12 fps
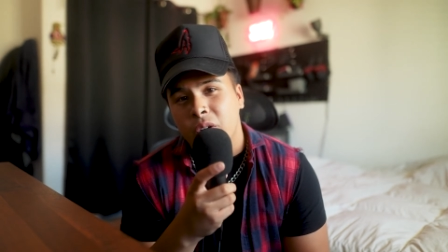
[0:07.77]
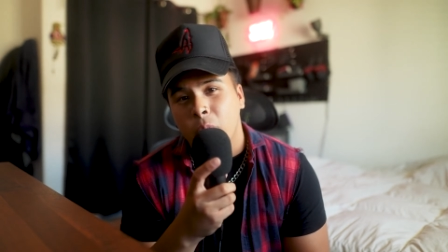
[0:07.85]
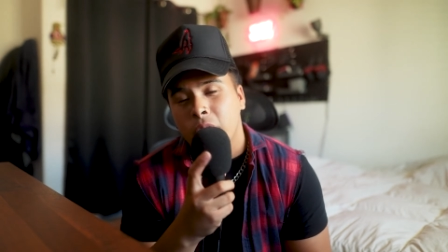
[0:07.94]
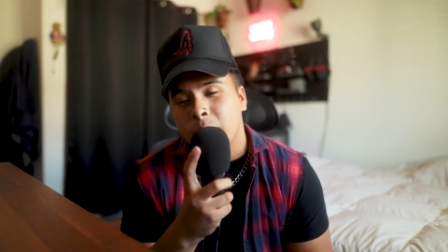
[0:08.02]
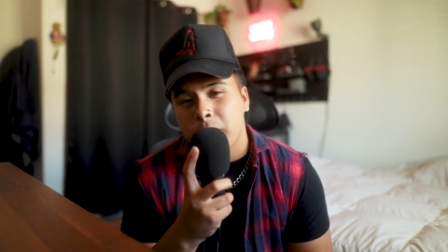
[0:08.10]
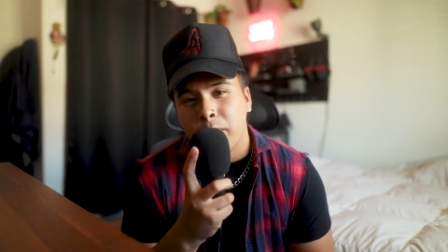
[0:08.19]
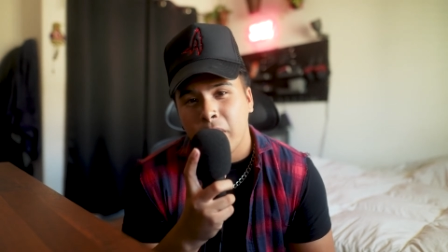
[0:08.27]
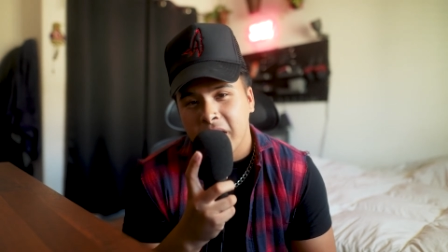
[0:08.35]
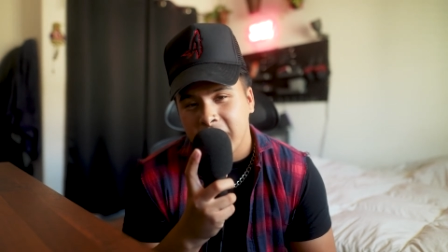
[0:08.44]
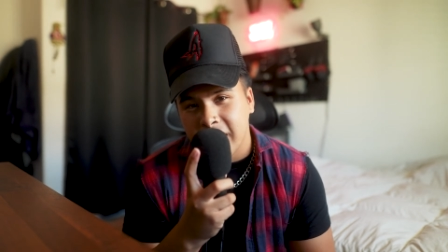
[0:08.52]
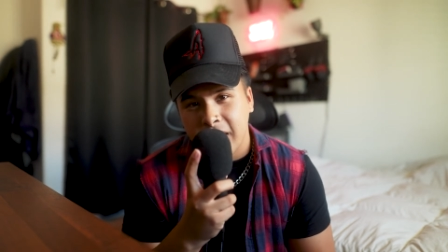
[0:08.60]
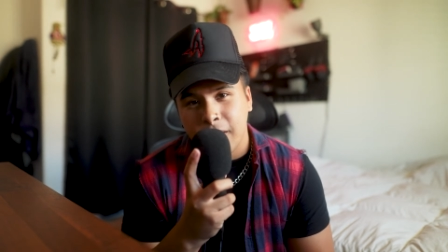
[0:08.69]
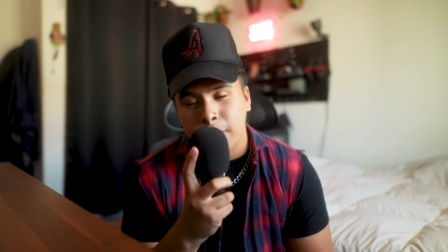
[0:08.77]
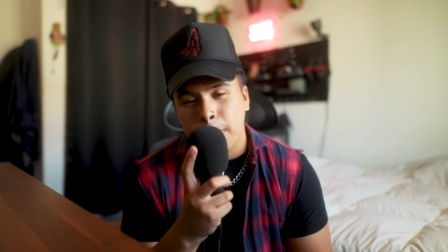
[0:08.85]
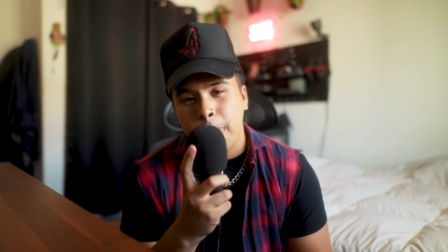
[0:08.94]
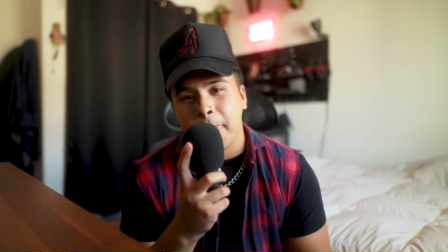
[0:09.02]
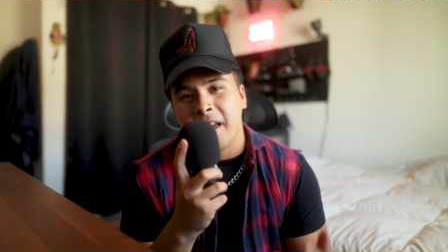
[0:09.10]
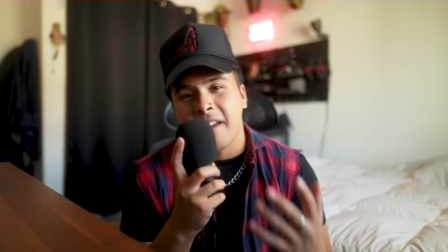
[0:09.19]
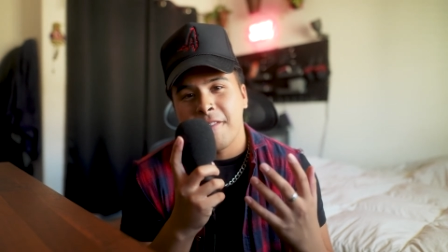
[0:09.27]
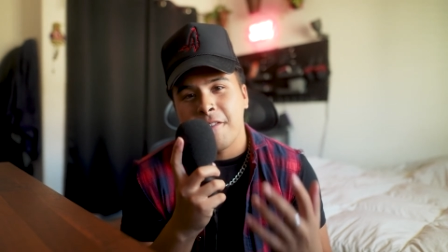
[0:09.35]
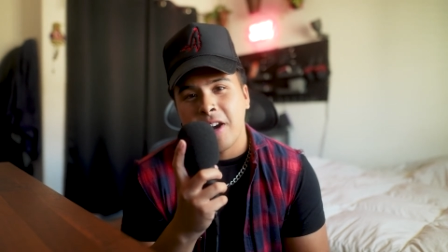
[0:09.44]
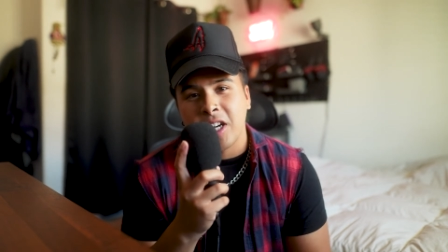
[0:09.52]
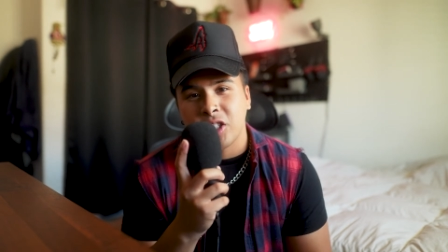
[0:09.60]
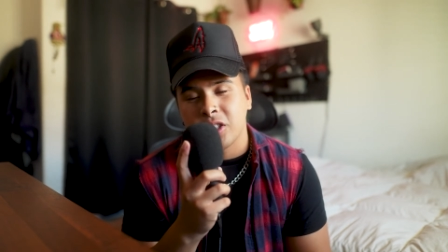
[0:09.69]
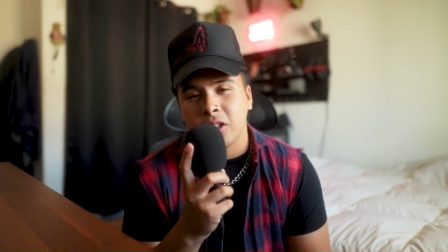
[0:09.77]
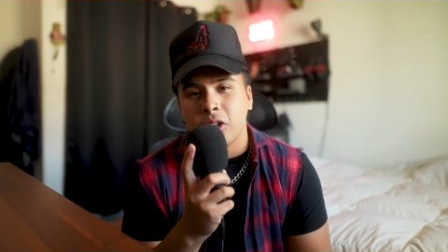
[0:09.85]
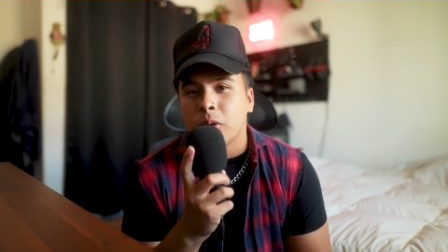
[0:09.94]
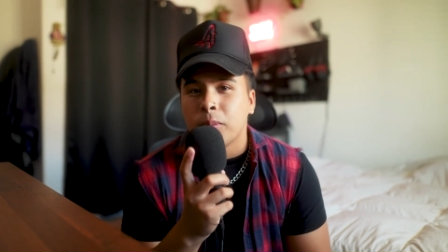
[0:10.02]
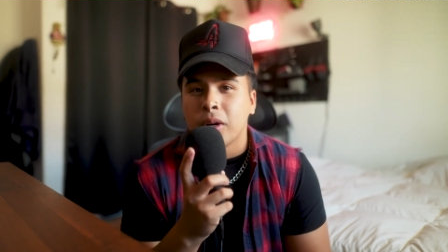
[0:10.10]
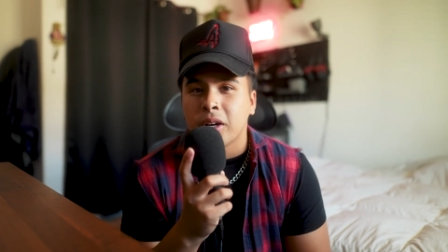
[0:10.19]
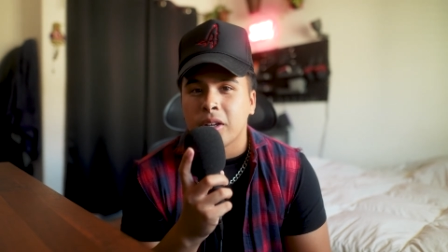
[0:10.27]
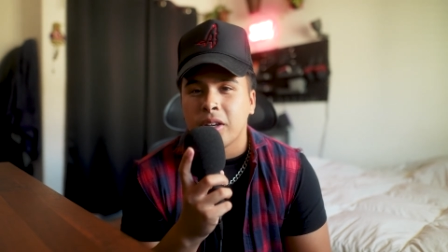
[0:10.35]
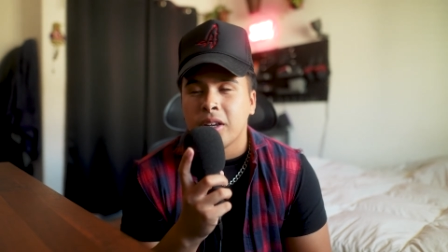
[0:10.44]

We're going to be breaking down a fashion lookbook